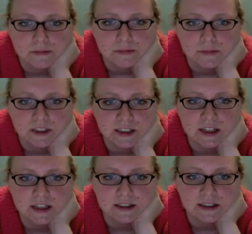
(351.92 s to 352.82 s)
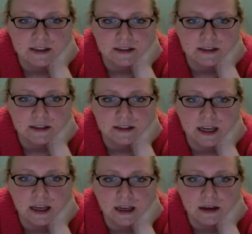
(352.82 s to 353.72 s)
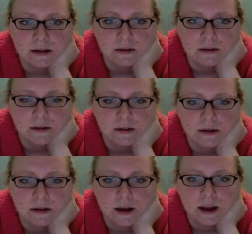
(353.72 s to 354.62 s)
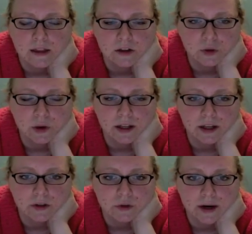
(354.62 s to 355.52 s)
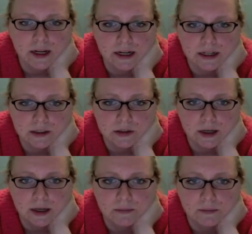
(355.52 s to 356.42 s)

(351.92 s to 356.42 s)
see the sink, and the toilet is right next to it.